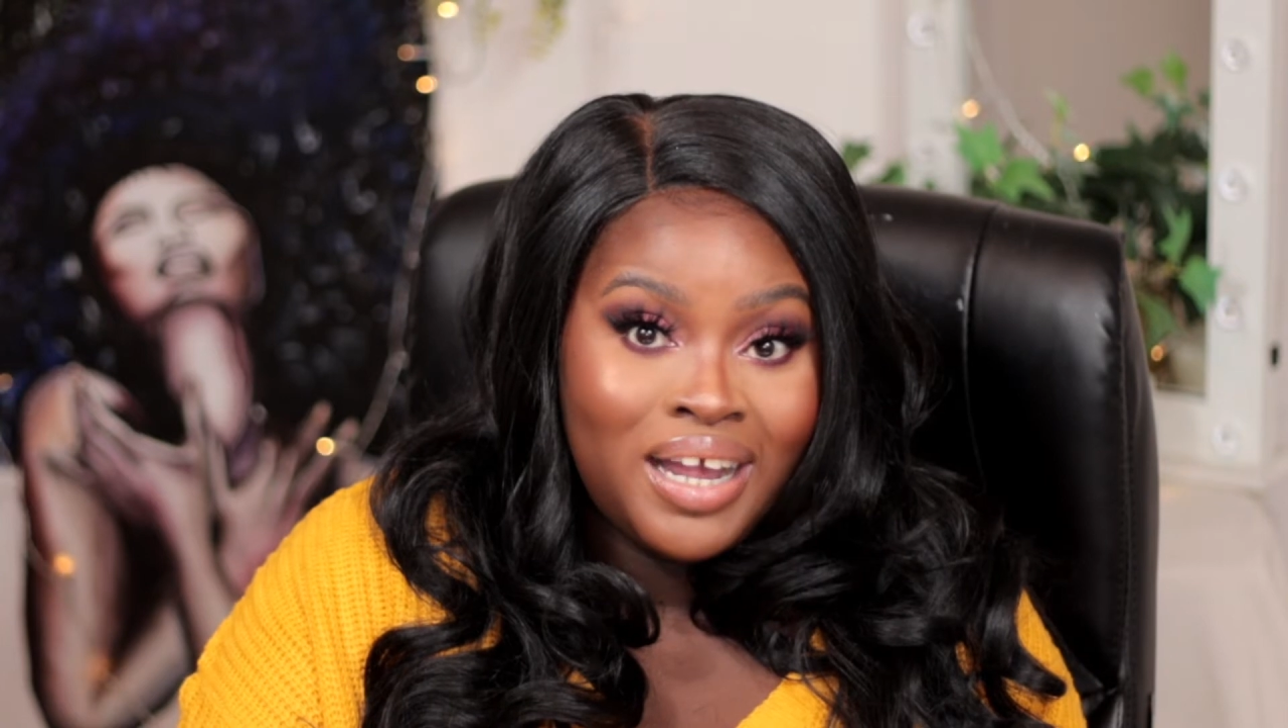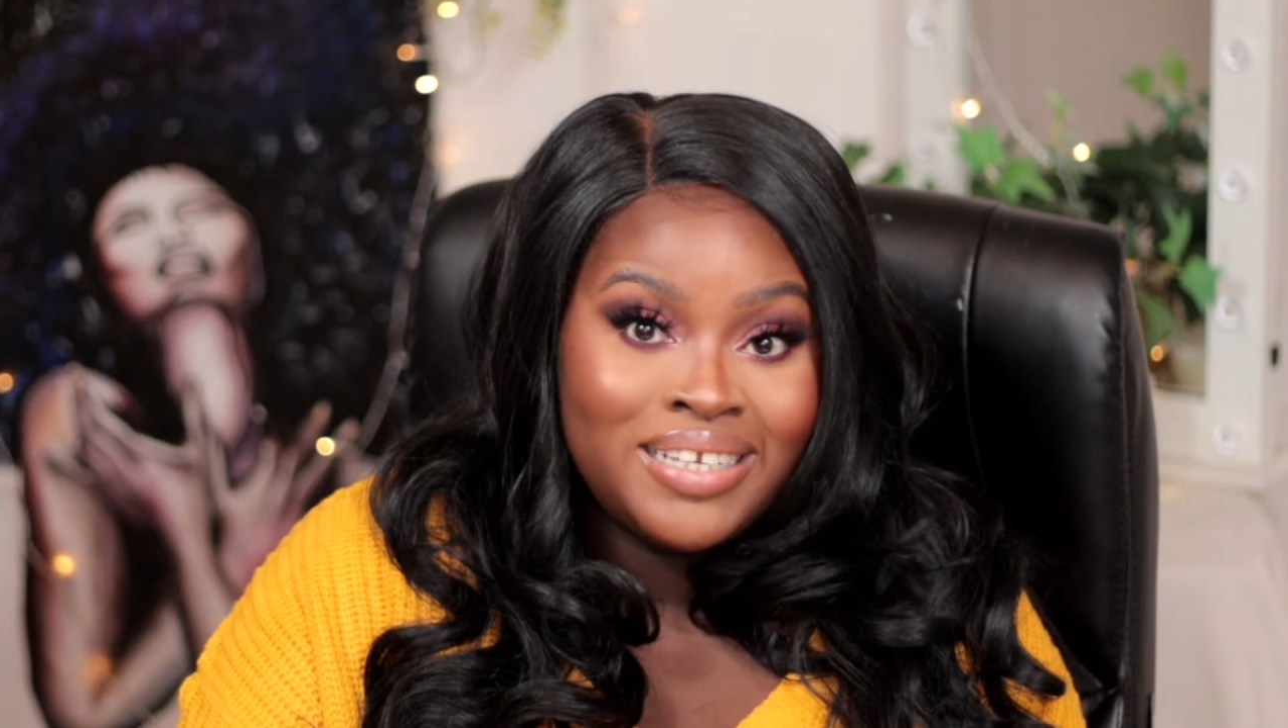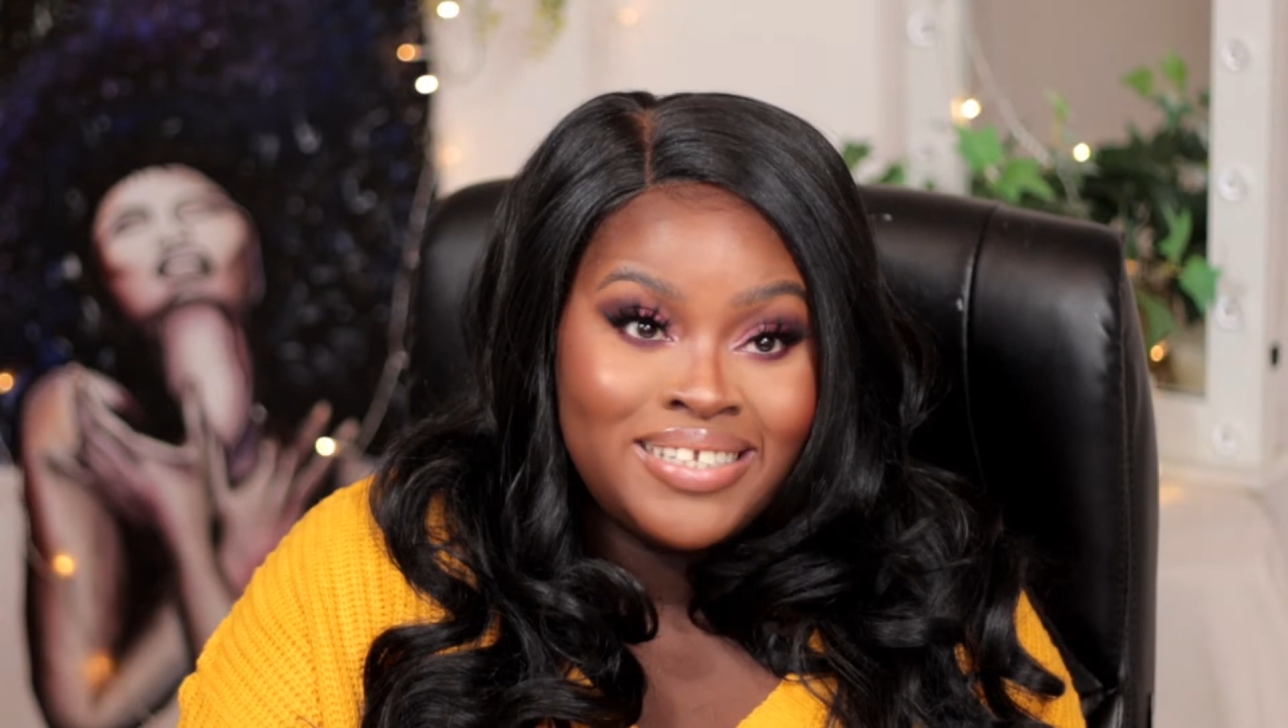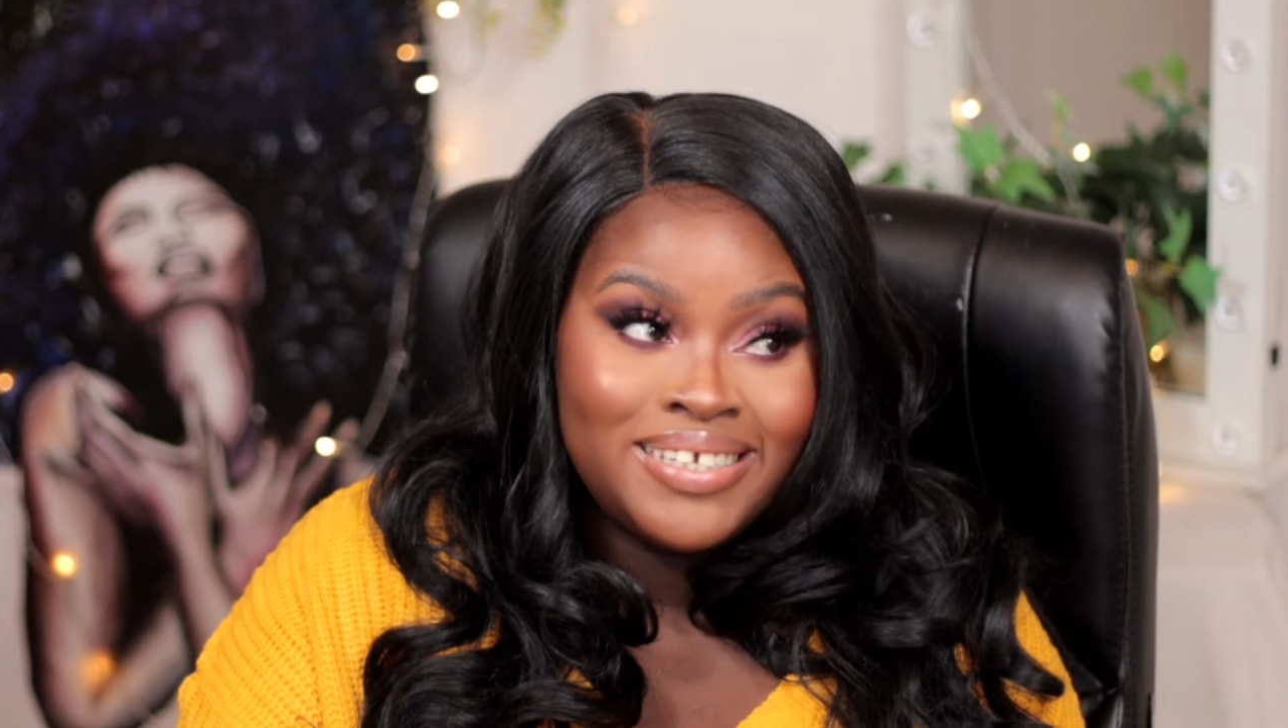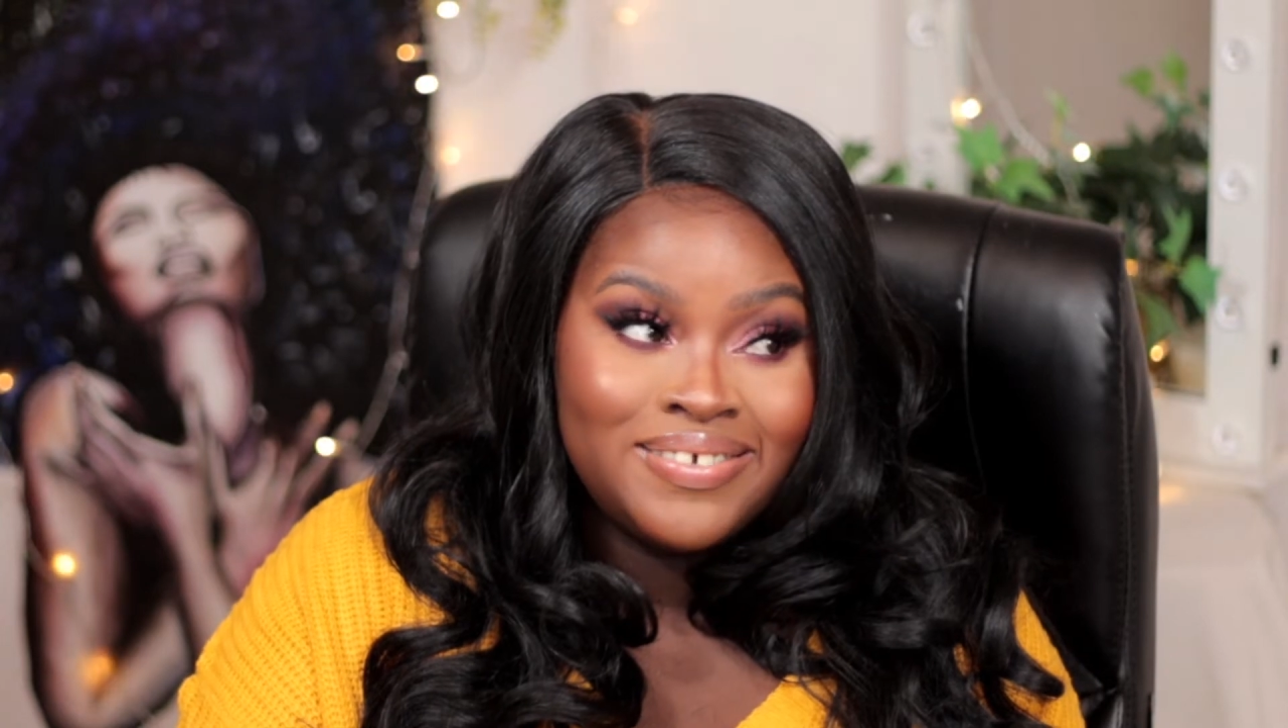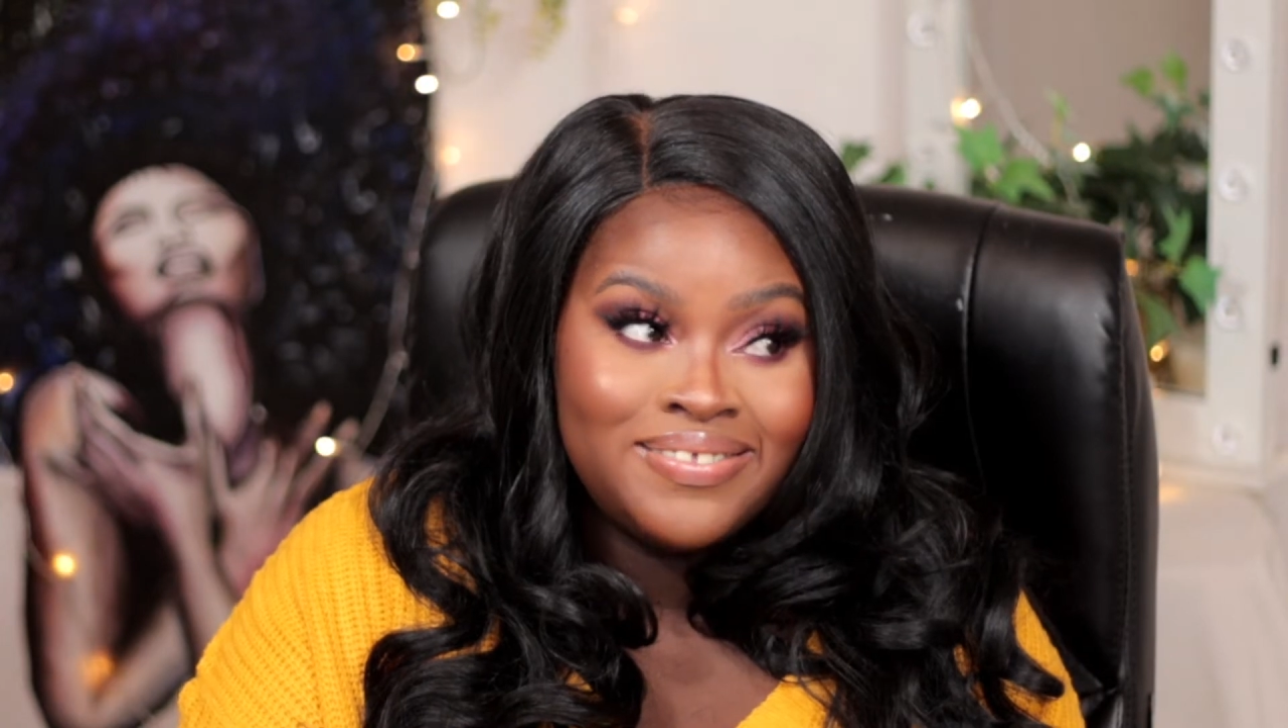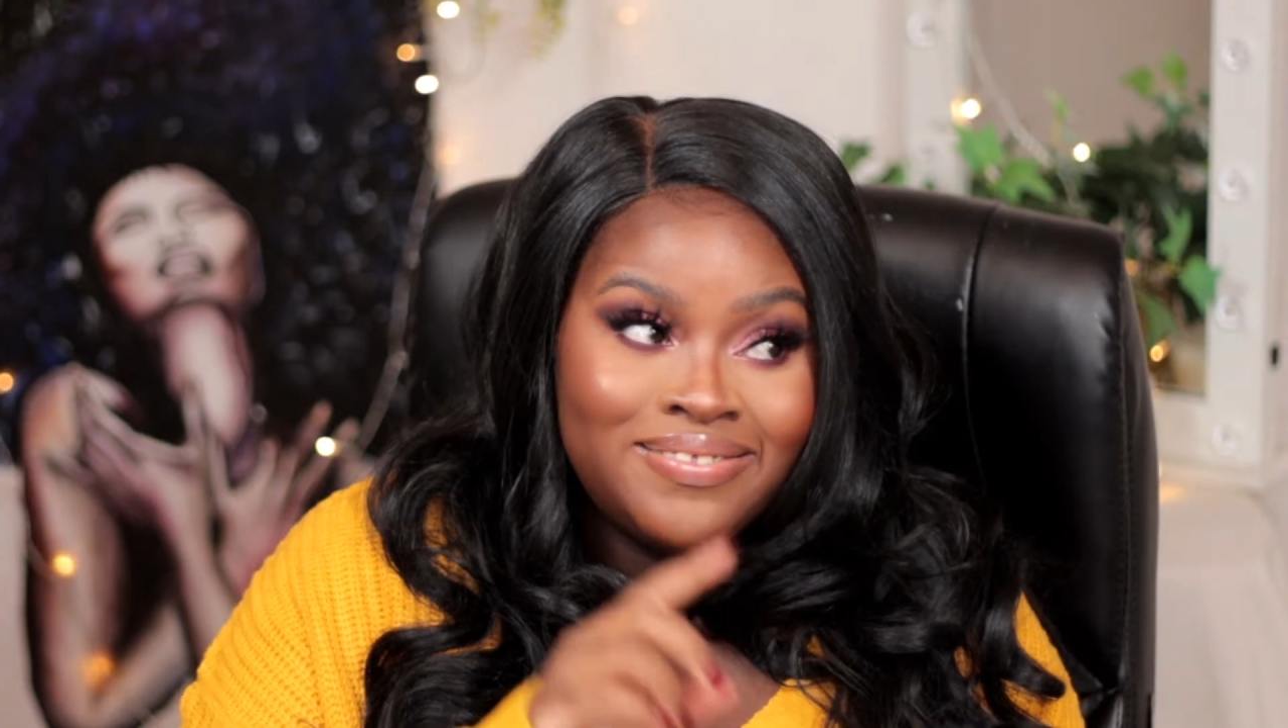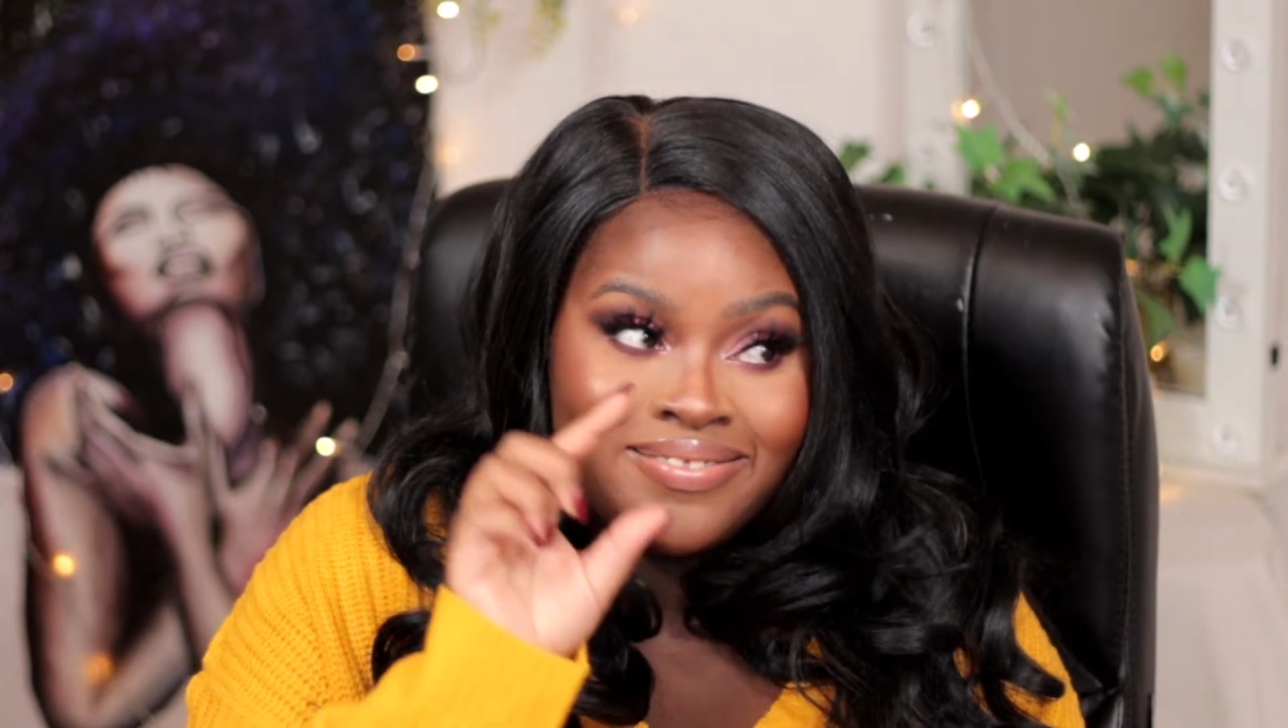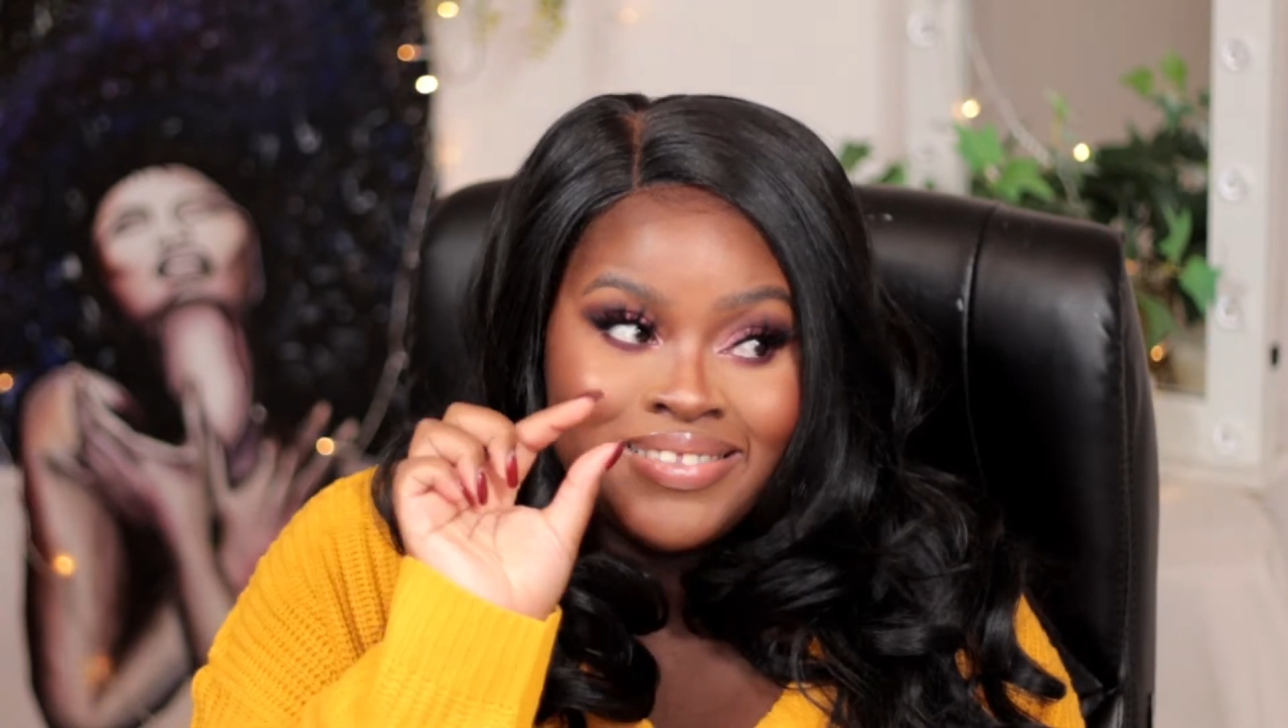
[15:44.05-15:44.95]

until